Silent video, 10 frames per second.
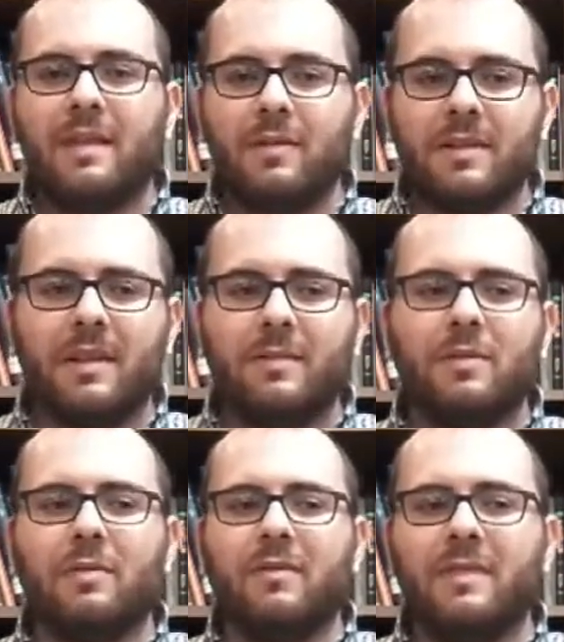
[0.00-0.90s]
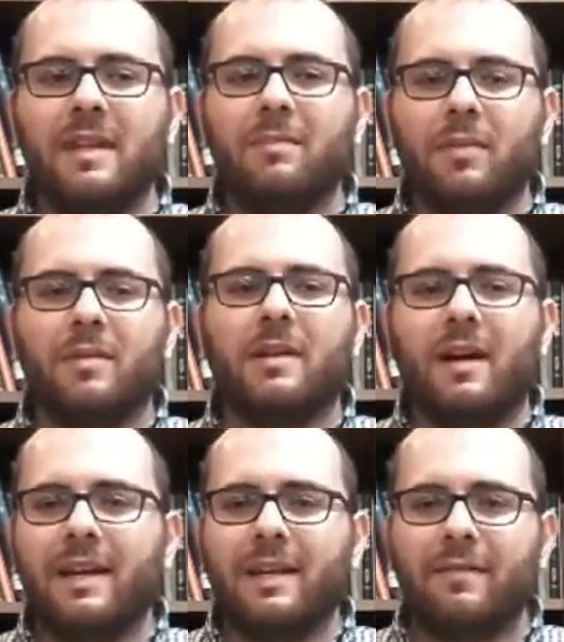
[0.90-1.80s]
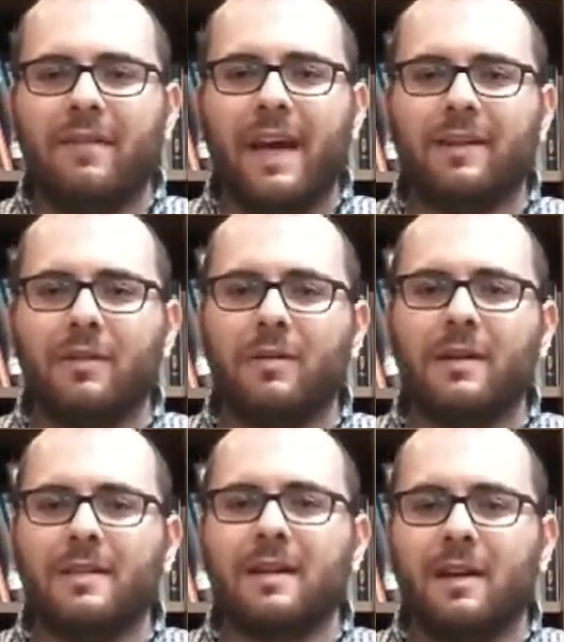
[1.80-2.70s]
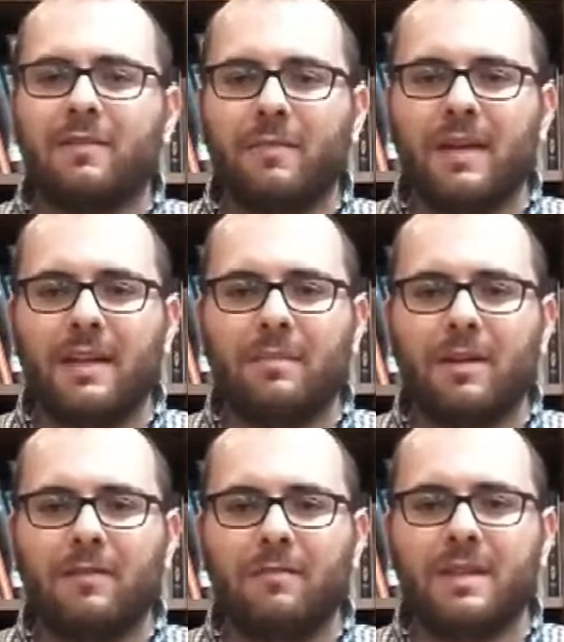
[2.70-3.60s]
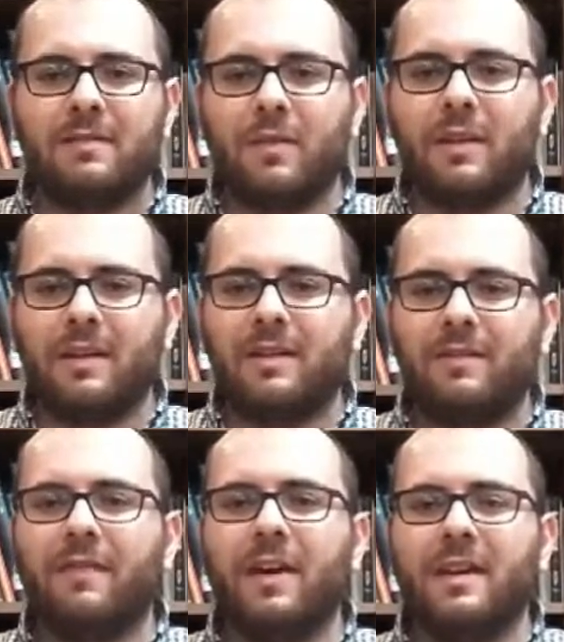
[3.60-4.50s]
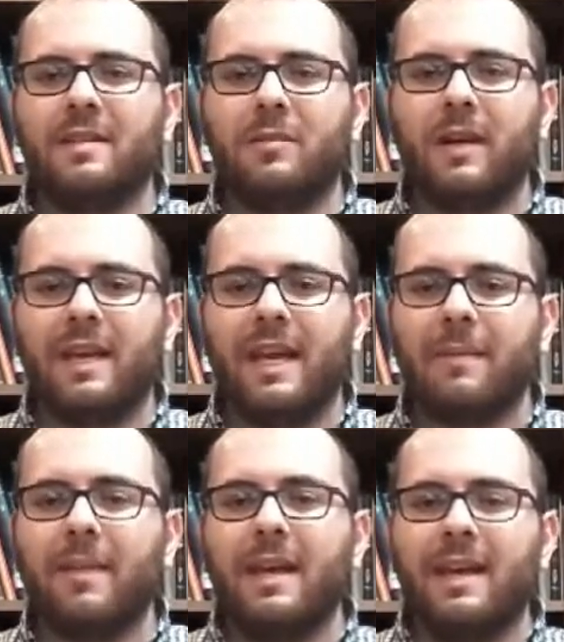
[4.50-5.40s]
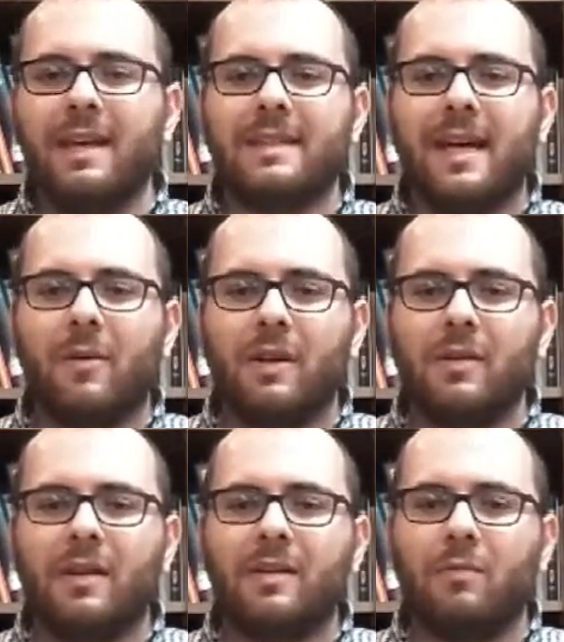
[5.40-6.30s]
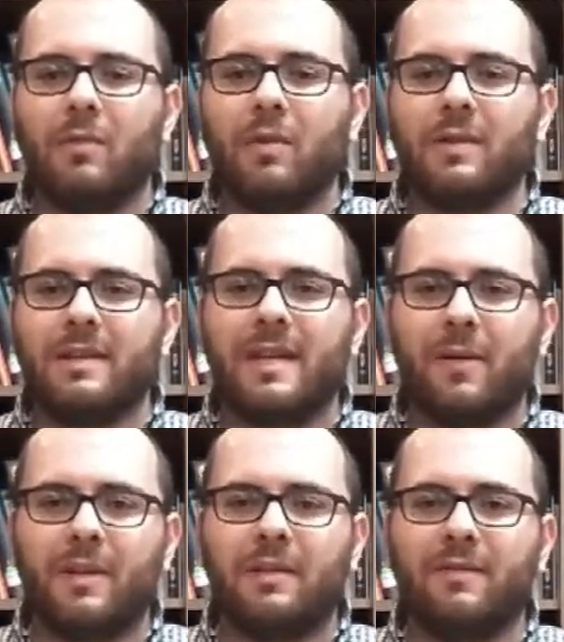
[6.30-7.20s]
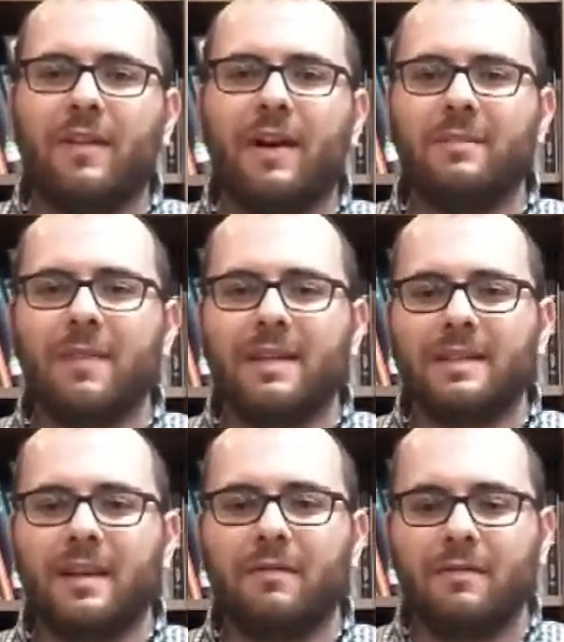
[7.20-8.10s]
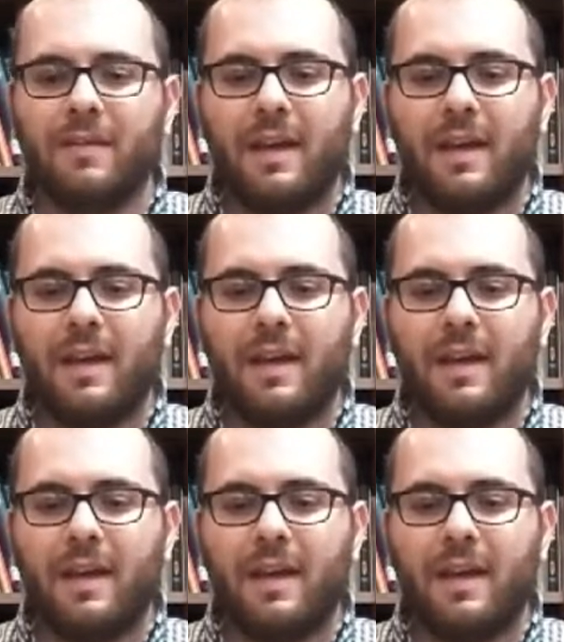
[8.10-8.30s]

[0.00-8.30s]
There's some sort of deeper guiding factor inside of my keeping of mitzvot, and it defines who I am. It's how I look at the world. It's how I define myself.